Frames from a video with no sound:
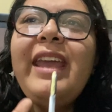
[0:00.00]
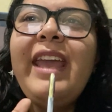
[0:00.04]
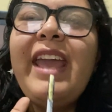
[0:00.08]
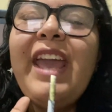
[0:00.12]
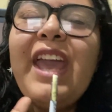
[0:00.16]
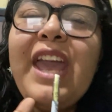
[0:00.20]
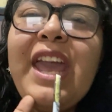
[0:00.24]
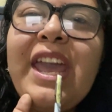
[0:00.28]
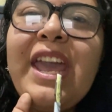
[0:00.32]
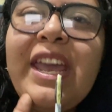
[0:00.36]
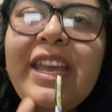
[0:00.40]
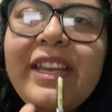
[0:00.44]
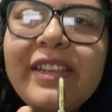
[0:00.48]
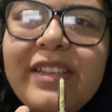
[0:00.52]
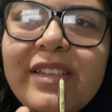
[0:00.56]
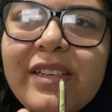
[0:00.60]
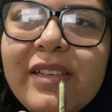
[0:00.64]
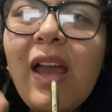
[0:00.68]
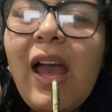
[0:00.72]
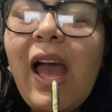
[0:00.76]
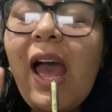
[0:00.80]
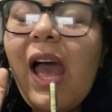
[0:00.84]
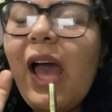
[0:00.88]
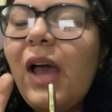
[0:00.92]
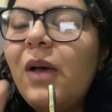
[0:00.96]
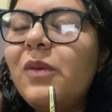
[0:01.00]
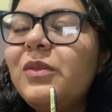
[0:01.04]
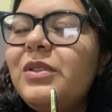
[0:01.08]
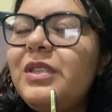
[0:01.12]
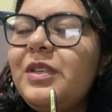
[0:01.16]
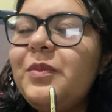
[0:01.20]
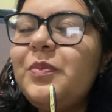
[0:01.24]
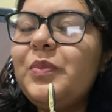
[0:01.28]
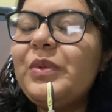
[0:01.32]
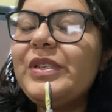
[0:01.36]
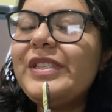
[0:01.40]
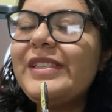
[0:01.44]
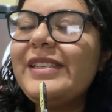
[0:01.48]
hated how they
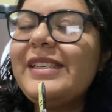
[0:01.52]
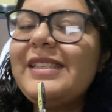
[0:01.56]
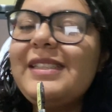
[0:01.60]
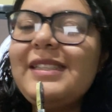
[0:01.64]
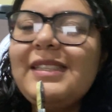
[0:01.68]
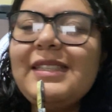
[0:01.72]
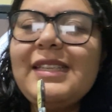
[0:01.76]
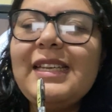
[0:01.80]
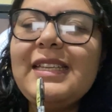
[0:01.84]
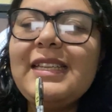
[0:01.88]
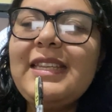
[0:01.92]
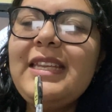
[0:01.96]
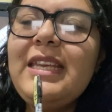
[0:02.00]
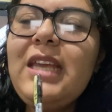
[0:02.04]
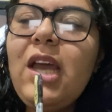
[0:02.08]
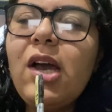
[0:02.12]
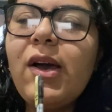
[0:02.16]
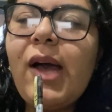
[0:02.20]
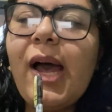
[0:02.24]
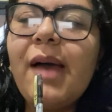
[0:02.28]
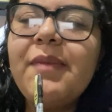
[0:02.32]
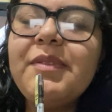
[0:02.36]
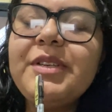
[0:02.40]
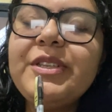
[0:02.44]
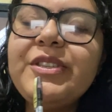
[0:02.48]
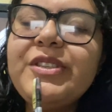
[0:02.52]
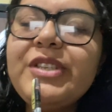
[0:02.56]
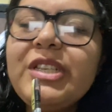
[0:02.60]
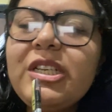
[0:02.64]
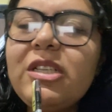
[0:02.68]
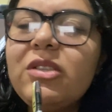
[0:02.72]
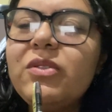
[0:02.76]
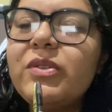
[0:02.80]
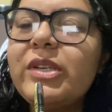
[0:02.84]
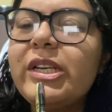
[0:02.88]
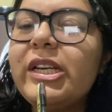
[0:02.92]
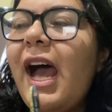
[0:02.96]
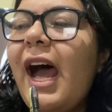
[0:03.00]
presented the idea of having
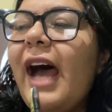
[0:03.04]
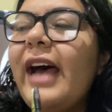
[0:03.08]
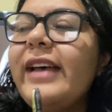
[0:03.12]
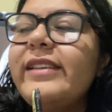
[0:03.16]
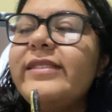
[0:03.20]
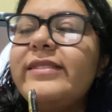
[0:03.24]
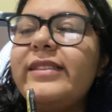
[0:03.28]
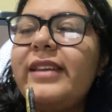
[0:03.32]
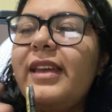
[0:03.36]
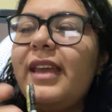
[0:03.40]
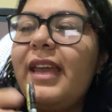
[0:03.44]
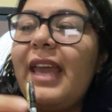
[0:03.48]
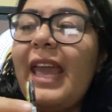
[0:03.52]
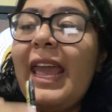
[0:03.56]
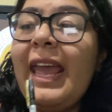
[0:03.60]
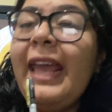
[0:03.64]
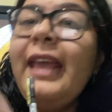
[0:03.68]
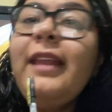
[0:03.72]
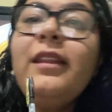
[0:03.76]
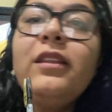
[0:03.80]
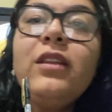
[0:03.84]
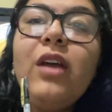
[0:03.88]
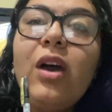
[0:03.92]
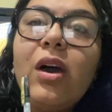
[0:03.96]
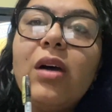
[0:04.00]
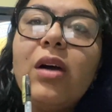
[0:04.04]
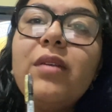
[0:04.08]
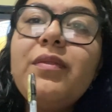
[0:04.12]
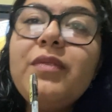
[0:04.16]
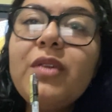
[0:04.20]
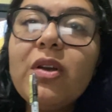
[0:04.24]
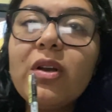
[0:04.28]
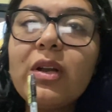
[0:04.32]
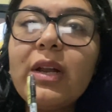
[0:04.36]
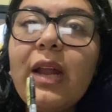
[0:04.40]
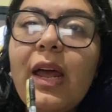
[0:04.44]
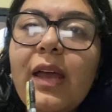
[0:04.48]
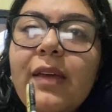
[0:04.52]
children as the end of
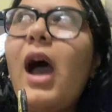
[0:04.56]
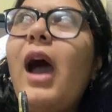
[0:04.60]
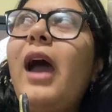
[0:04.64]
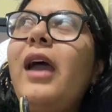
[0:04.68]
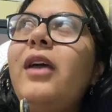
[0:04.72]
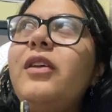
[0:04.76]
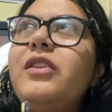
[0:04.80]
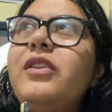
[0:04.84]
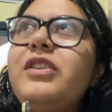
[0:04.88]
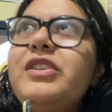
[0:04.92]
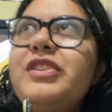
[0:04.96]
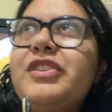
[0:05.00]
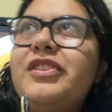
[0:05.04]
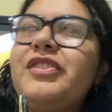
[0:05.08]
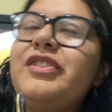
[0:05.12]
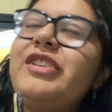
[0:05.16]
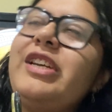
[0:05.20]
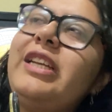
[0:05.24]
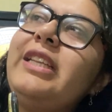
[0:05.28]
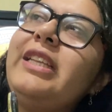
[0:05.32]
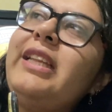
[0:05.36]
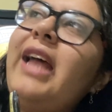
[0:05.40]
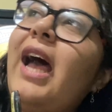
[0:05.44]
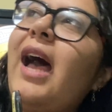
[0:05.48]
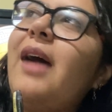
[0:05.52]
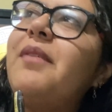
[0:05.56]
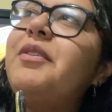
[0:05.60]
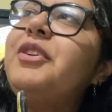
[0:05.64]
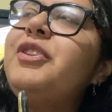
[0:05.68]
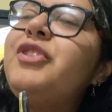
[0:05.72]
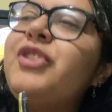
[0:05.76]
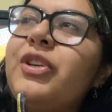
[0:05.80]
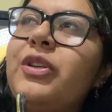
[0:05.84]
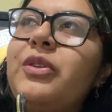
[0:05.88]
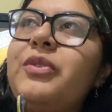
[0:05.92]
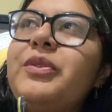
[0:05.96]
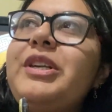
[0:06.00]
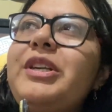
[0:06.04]
your life. I understand that having
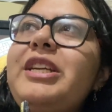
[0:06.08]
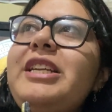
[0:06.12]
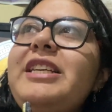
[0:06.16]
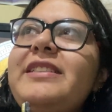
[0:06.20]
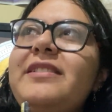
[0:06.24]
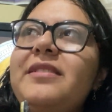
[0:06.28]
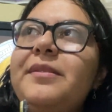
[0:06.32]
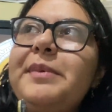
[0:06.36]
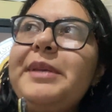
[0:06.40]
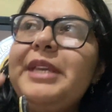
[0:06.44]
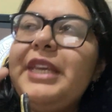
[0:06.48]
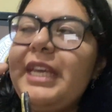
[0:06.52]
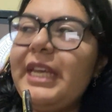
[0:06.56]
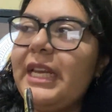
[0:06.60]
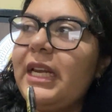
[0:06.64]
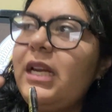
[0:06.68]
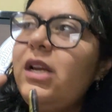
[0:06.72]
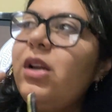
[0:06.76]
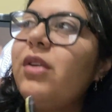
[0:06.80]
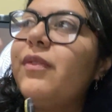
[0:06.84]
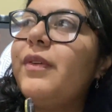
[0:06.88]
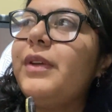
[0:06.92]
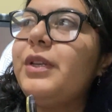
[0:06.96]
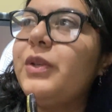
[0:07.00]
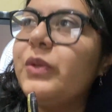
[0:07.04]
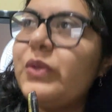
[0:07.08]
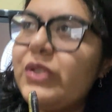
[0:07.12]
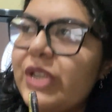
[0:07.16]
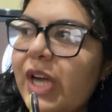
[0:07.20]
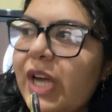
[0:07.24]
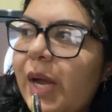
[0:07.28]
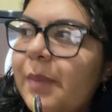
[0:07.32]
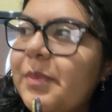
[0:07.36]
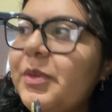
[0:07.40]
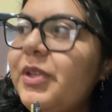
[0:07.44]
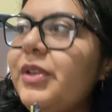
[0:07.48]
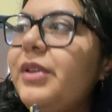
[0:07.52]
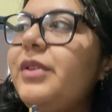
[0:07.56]
children is the beginning of a new
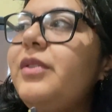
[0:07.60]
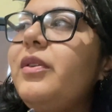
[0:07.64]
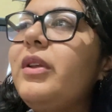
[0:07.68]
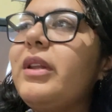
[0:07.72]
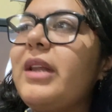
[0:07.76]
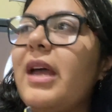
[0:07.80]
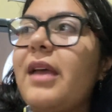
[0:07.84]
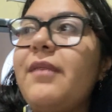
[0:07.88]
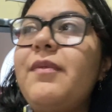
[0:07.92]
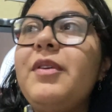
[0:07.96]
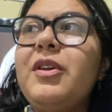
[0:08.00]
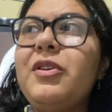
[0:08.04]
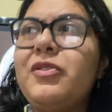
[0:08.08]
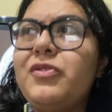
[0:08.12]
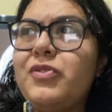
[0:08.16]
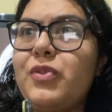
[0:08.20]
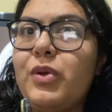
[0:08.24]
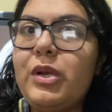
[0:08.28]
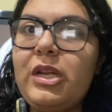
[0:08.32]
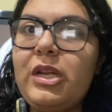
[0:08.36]
chapter in your life because you're